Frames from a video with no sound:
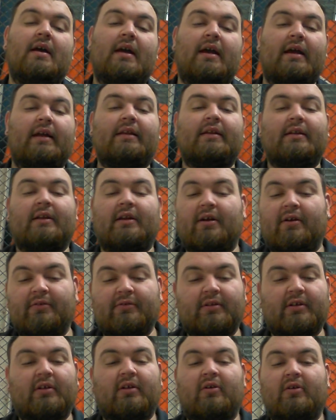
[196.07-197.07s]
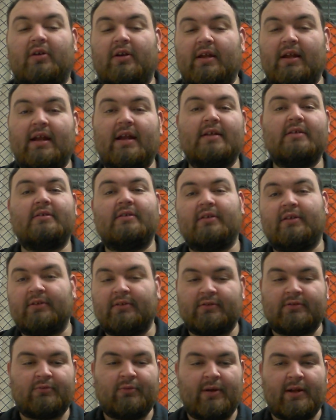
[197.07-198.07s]
And, the longer you hit it, the
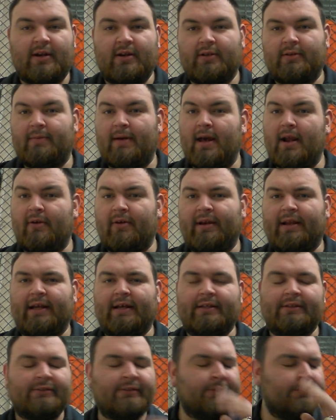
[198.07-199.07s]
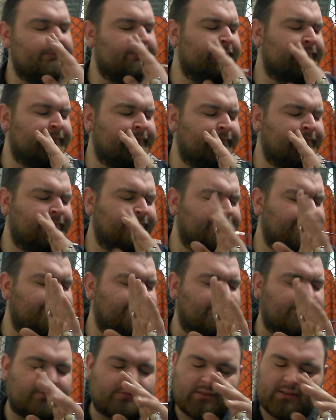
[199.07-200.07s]
weaker the battery gets.
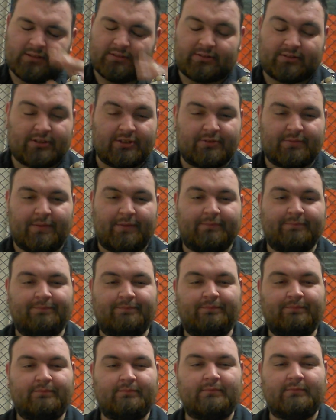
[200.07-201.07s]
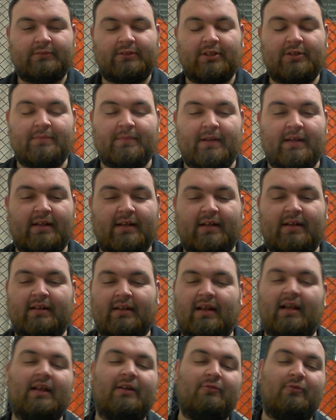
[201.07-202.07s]
No, excuse me.
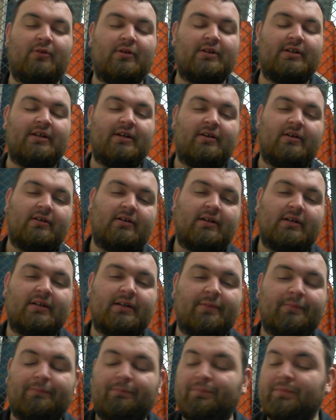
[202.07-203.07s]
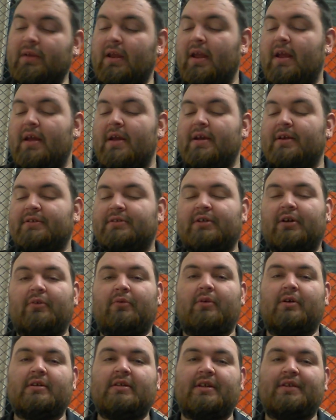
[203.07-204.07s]
I wanted the yawn right there. So,
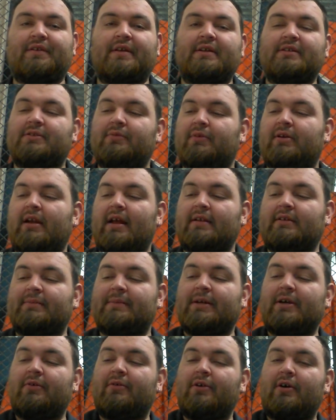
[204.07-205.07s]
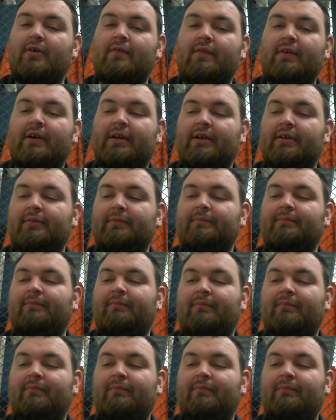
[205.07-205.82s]
one of the things that we're going to have to be going over here...